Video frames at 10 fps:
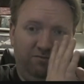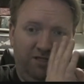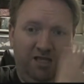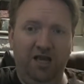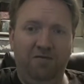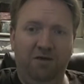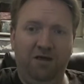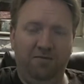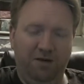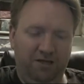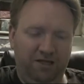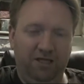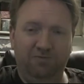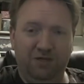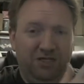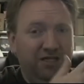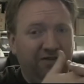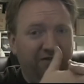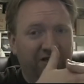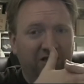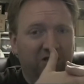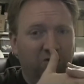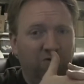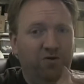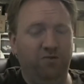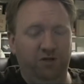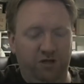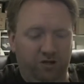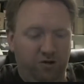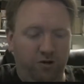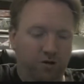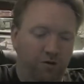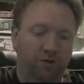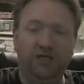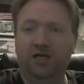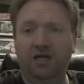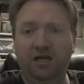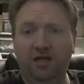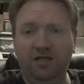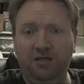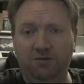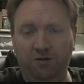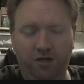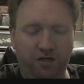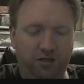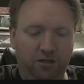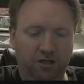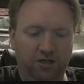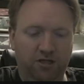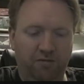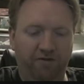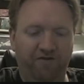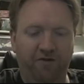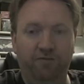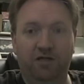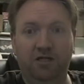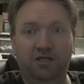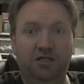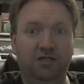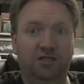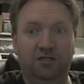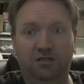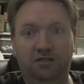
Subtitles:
Sammy about this, but she's feeling torn with Nicole, which I can kind of see where Angelina's coming from because she's,